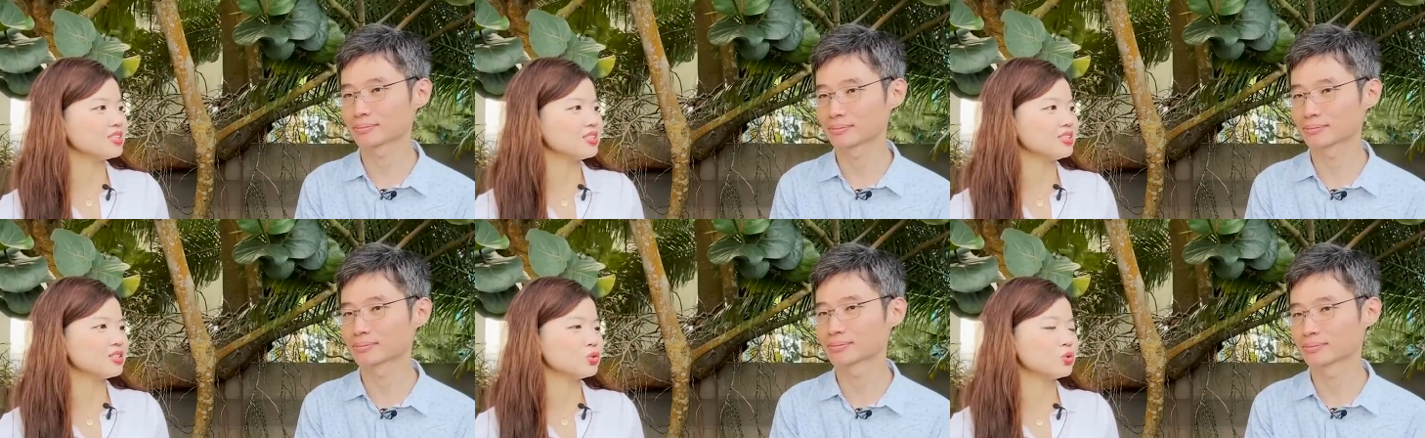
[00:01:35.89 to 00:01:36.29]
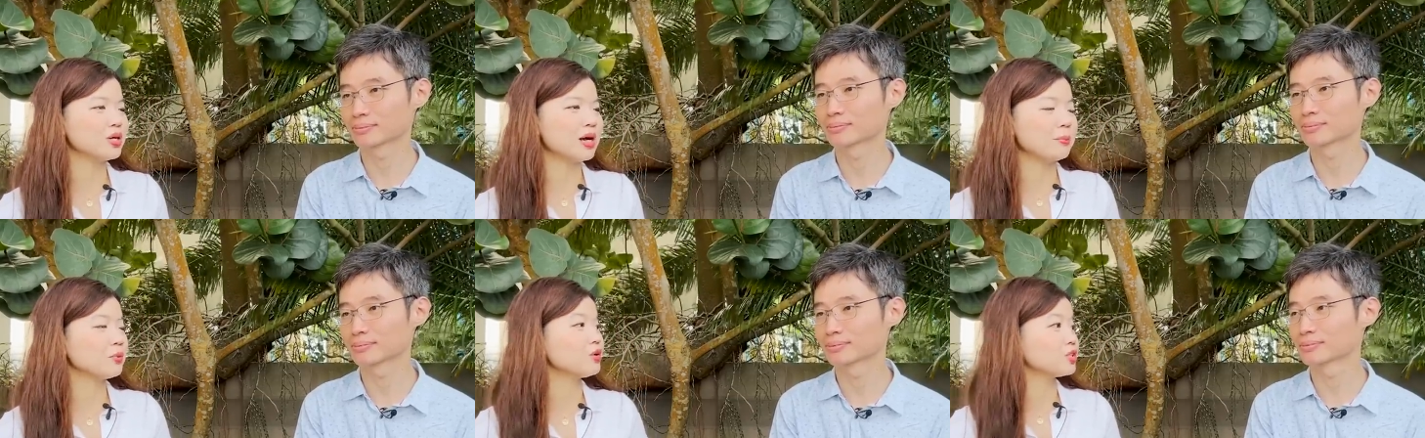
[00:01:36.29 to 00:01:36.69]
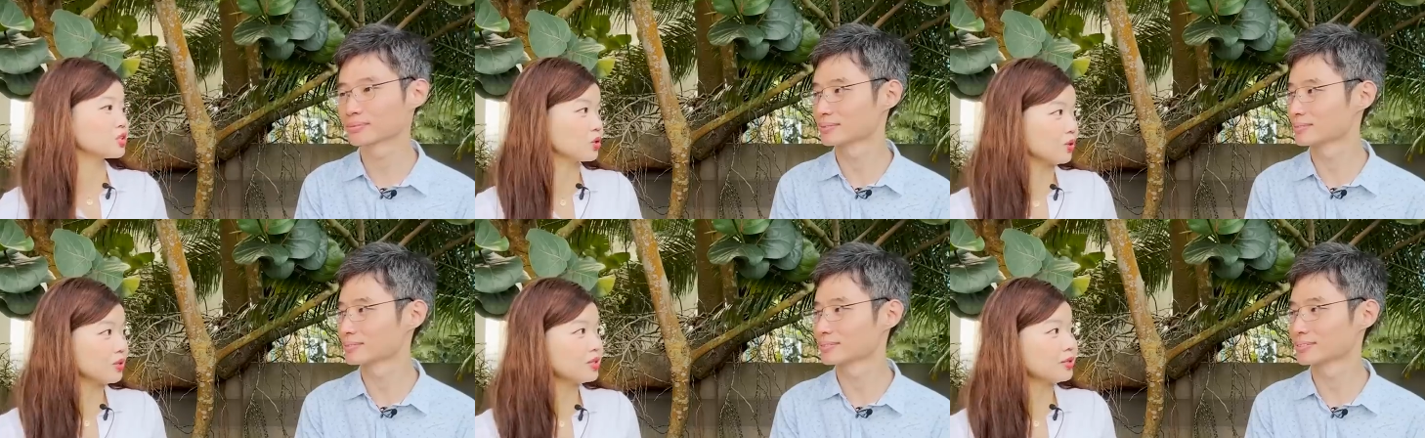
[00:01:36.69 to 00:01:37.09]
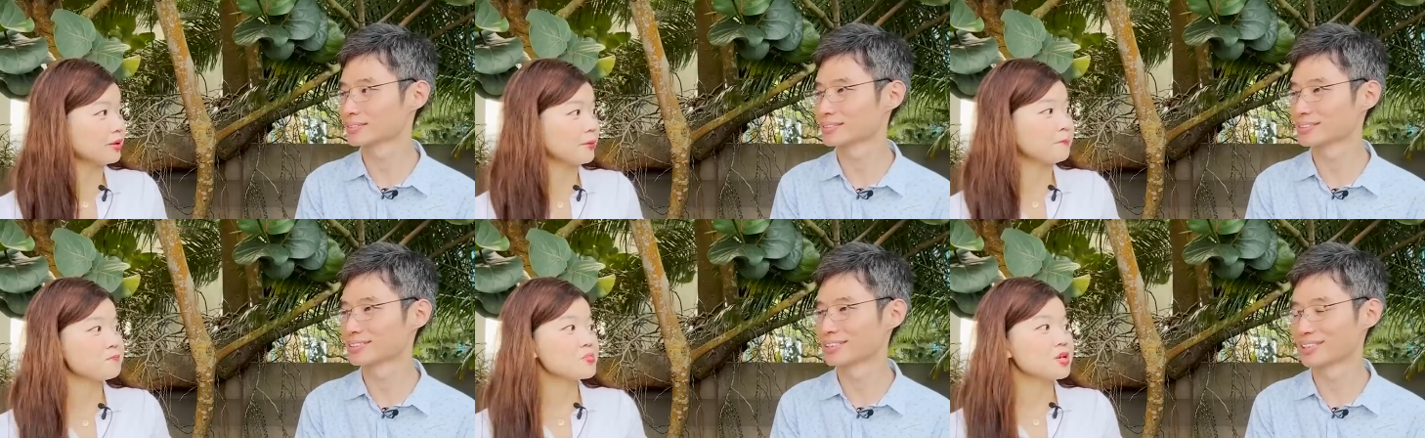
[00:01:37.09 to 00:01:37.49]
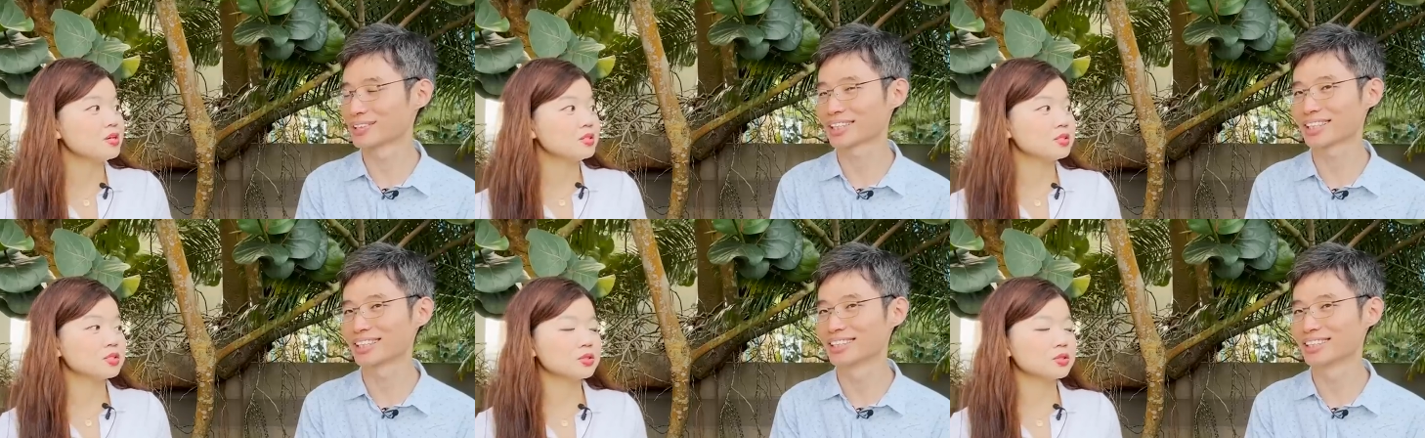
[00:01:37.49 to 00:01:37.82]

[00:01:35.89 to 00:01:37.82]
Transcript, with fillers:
Speaker 1: in school and I'm not a scholar, okay.